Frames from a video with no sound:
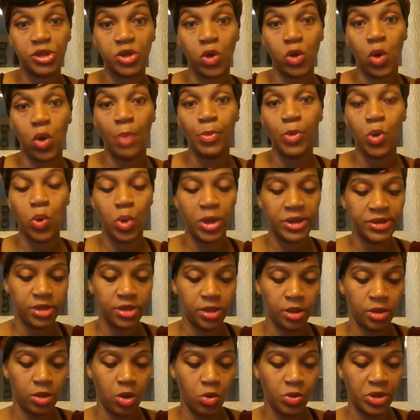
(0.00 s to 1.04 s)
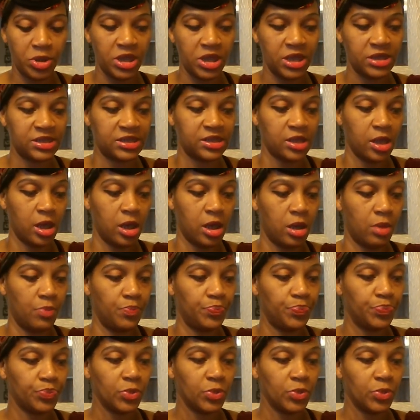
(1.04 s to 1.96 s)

So I'm going to go get some